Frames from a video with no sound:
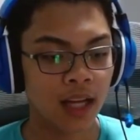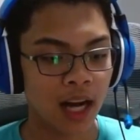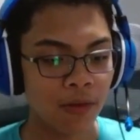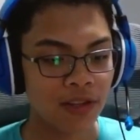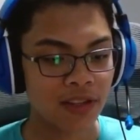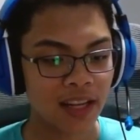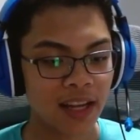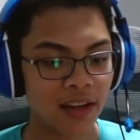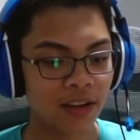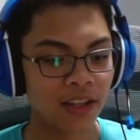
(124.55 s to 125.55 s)
I would say
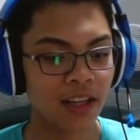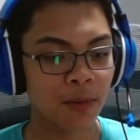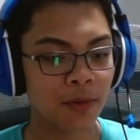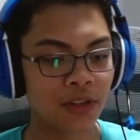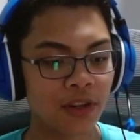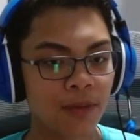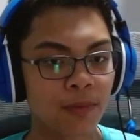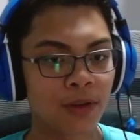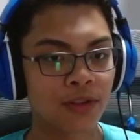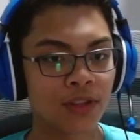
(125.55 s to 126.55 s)
that ergonomics are the
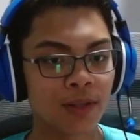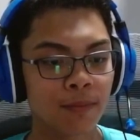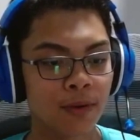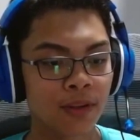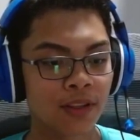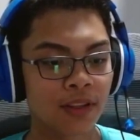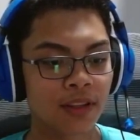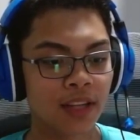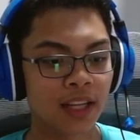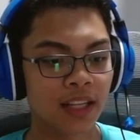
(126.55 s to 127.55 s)
most important
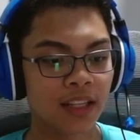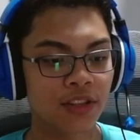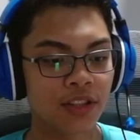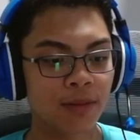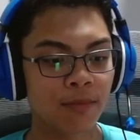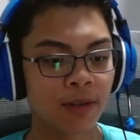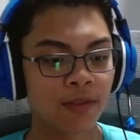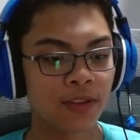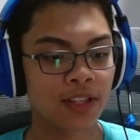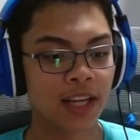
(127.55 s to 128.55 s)
thing in choosing
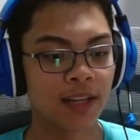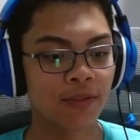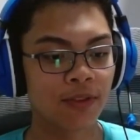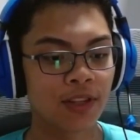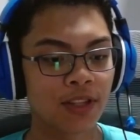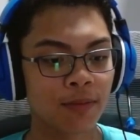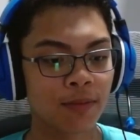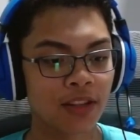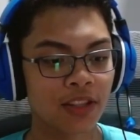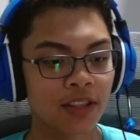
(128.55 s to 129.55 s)
peripherals that influence your
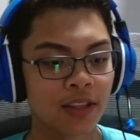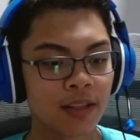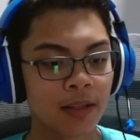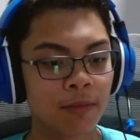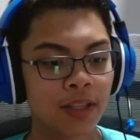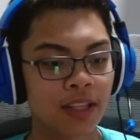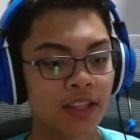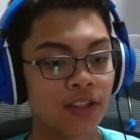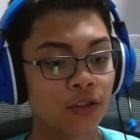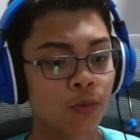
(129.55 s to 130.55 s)
posture, but there
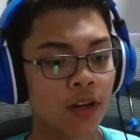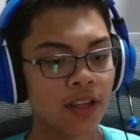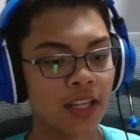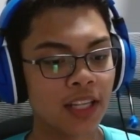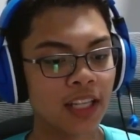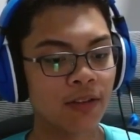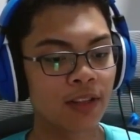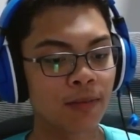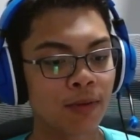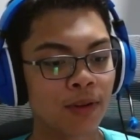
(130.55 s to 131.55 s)
is just one thing
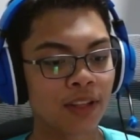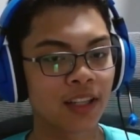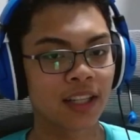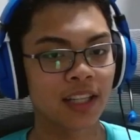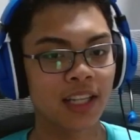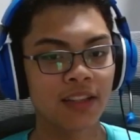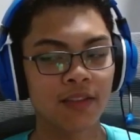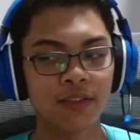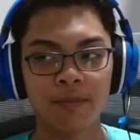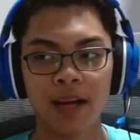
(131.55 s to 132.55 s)
equally important: ease
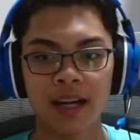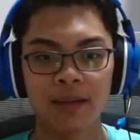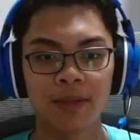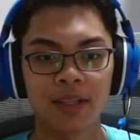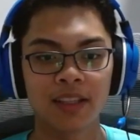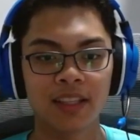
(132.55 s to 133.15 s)
of compatibility.